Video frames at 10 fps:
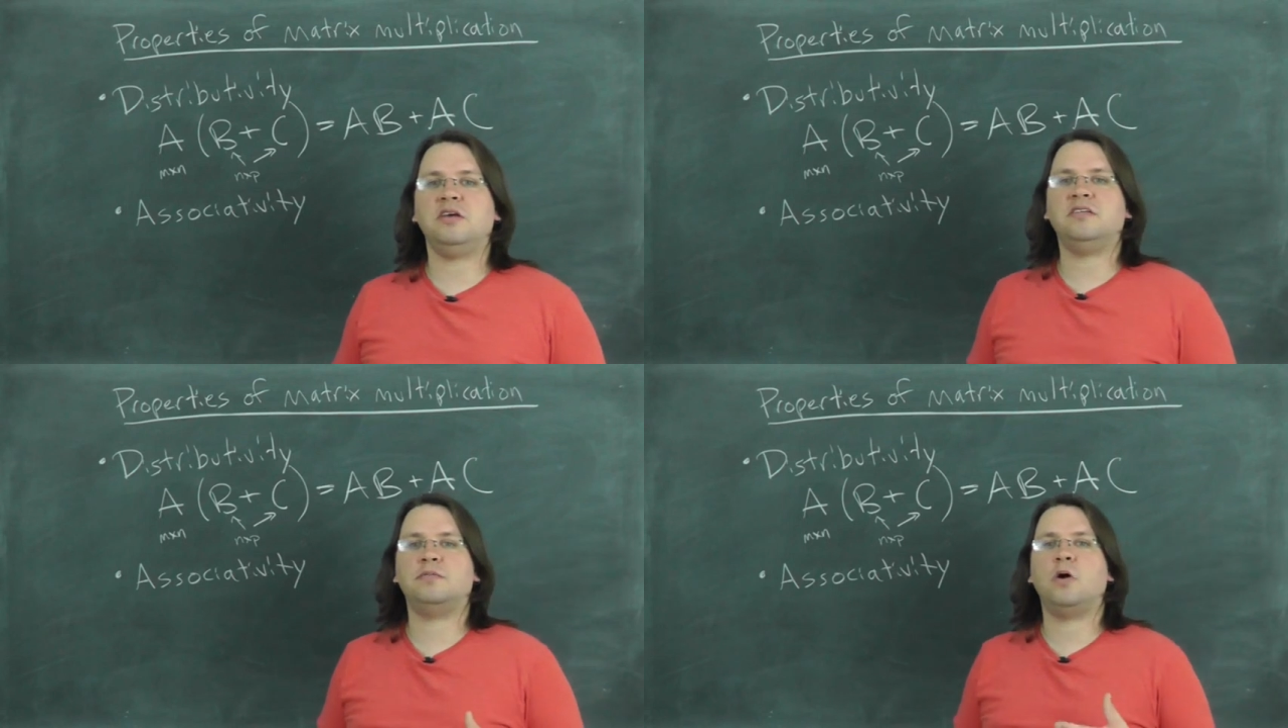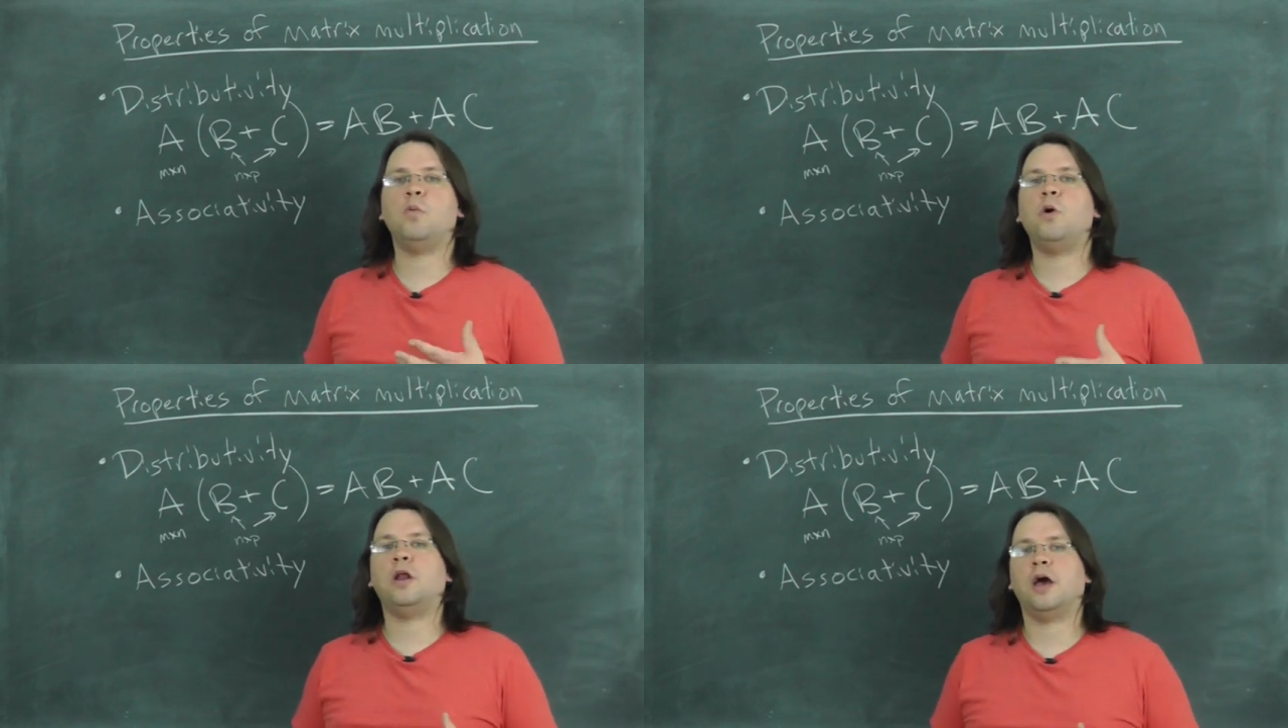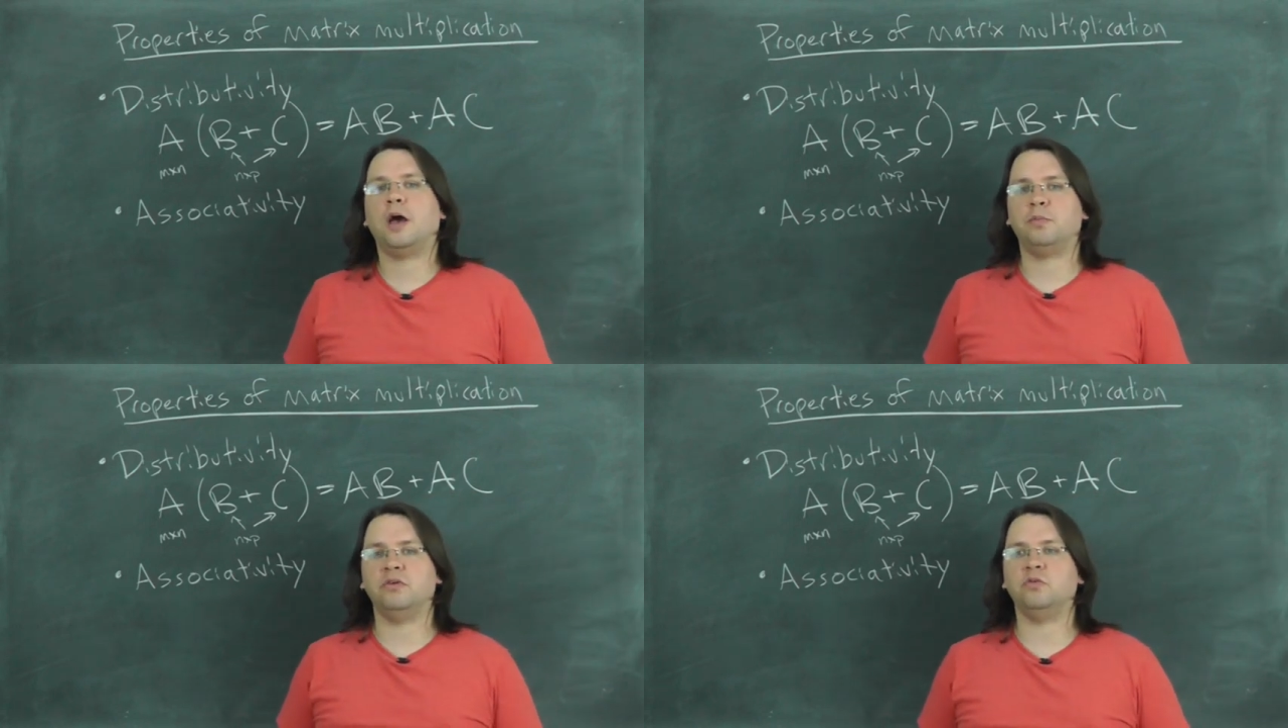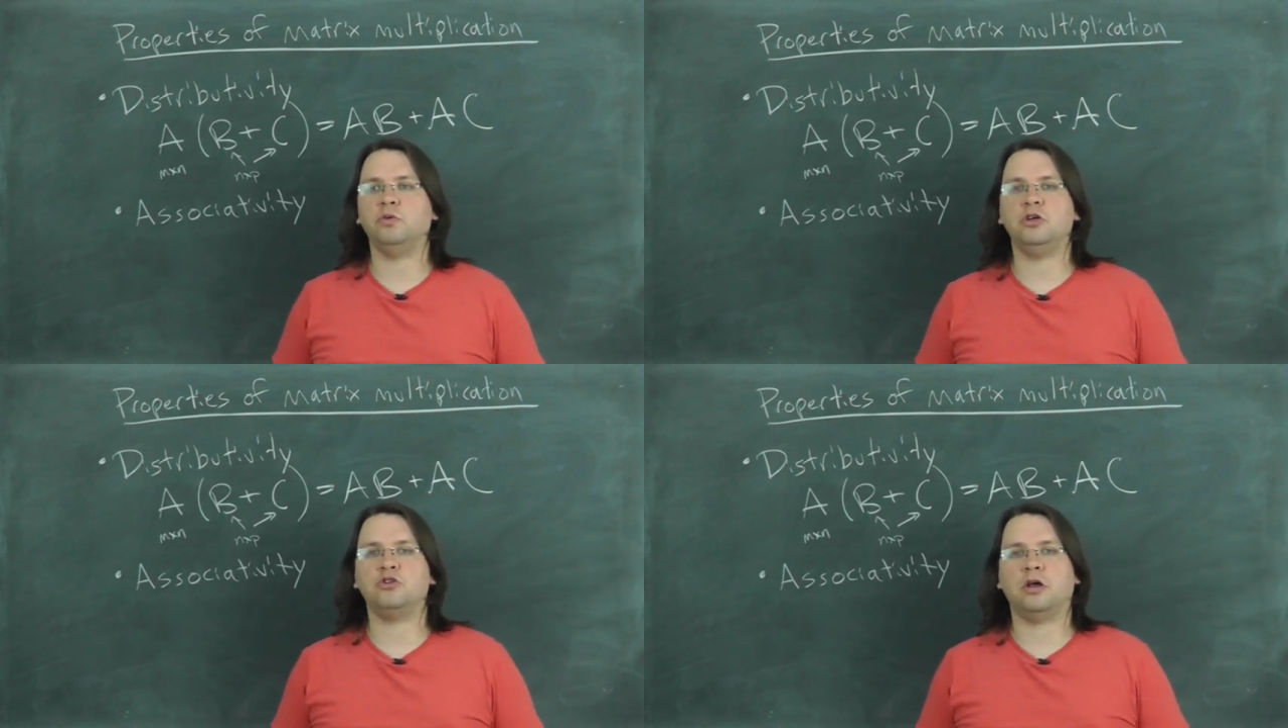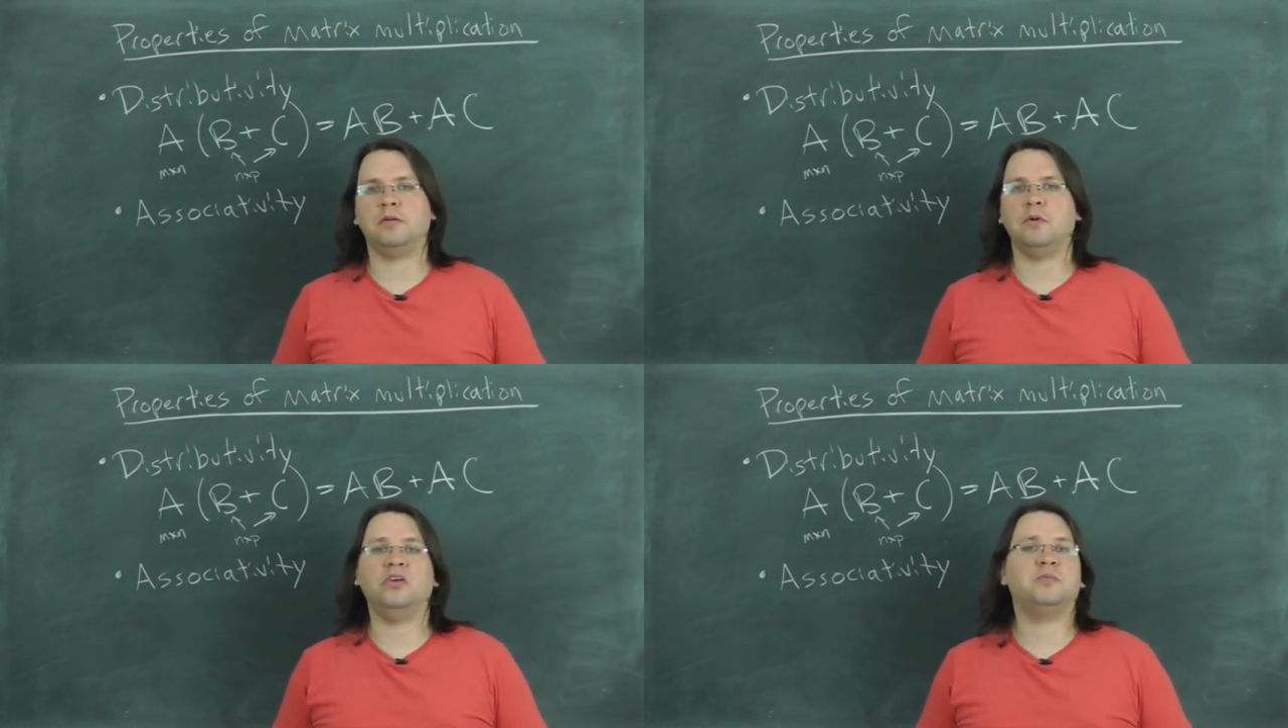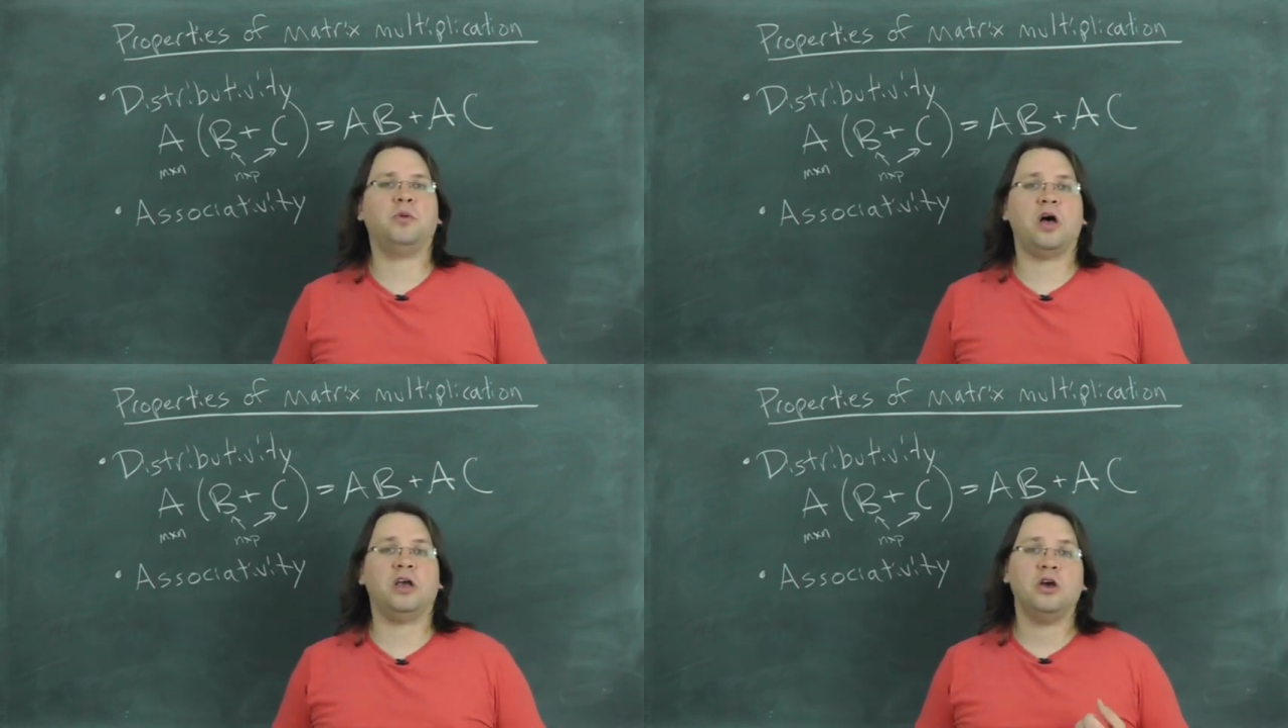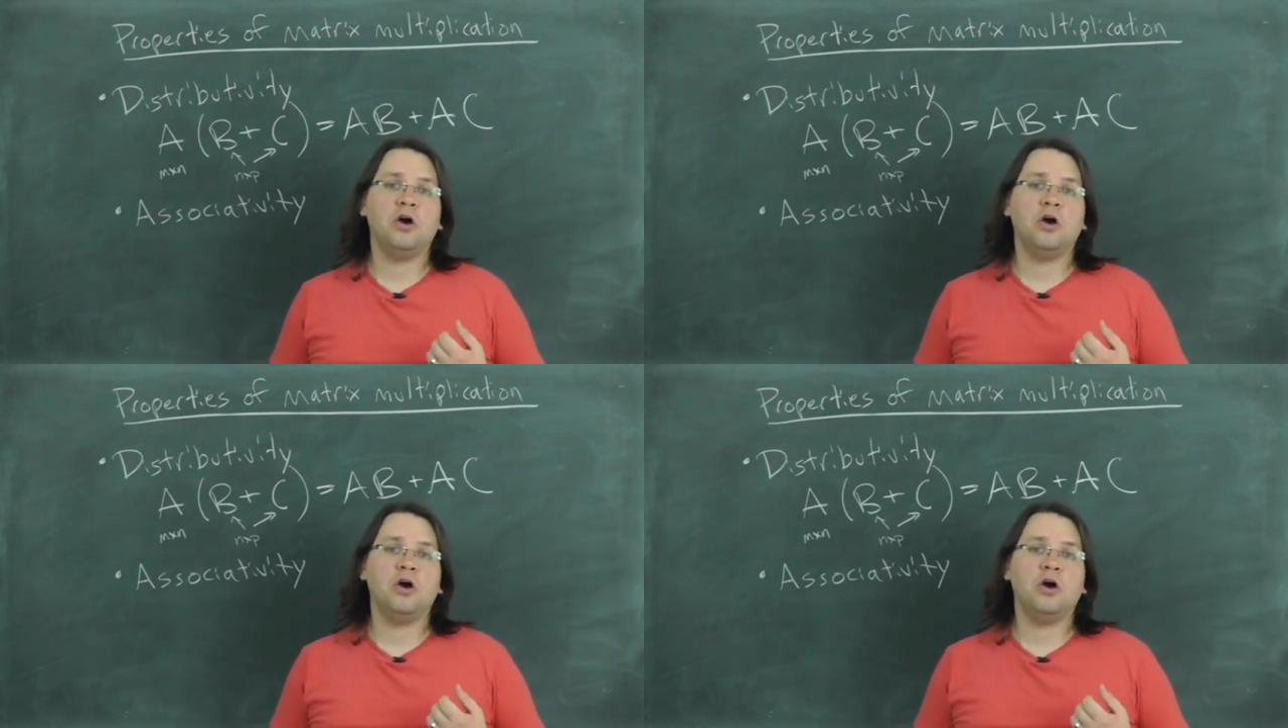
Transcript: is about what happens when you try to multiply